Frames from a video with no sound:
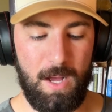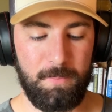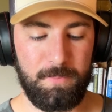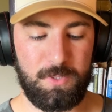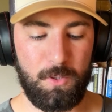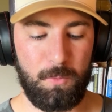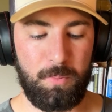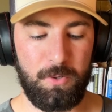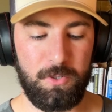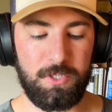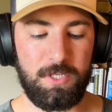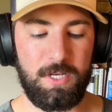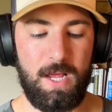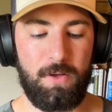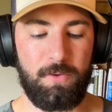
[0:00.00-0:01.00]
So
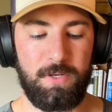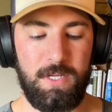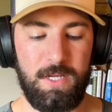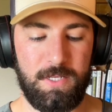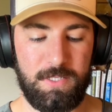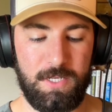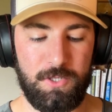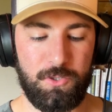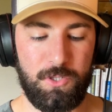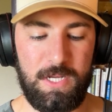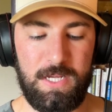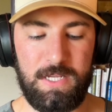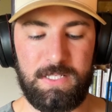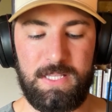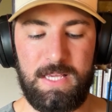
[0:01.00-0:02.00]
personality essentially
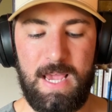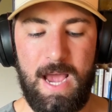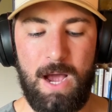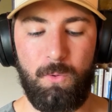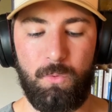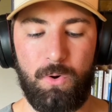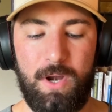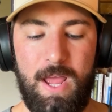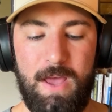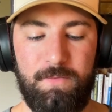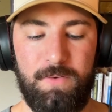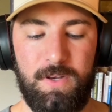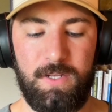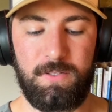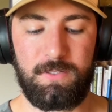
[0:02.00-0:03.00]
is the outward
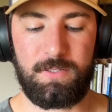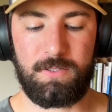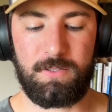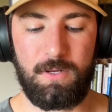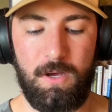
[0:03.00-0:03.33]
evidence